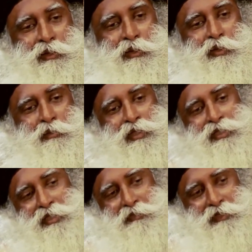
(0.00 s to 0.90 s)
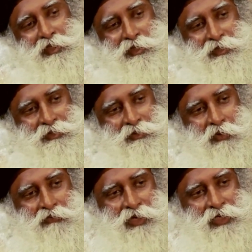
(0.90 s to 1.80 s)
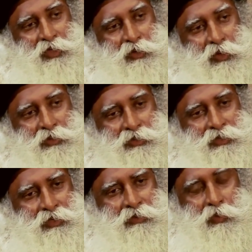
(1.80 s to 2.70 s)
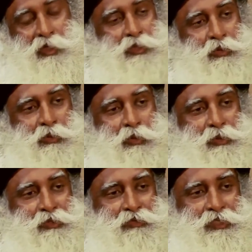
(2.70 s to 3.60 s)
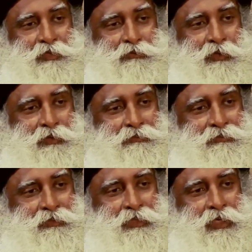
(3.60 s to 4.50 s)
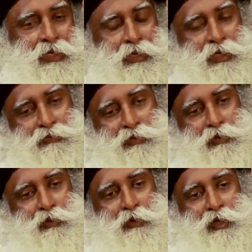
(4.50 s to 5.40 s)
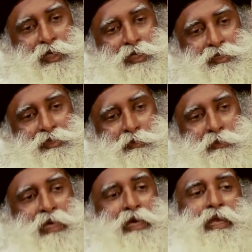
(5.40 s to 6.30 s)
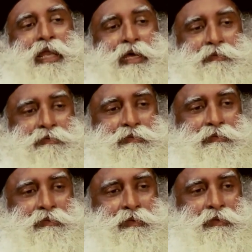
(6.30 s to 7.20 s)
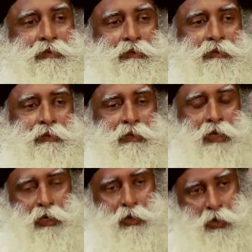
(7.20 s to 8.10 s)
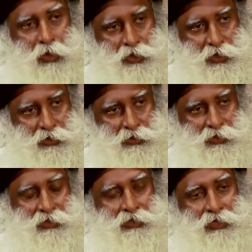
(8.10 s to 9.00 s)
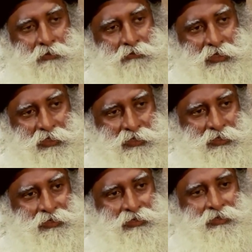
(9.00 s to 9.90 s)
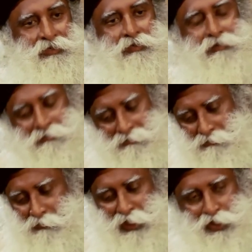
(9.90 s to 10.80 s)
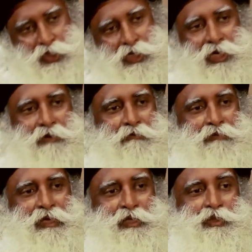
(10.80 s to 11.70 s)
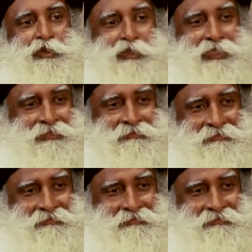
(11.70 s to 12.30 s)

you must see whether you offer it or not. What are your goals, first of all? If your goal is to make a life, a cautioned, a very measured love affair is good.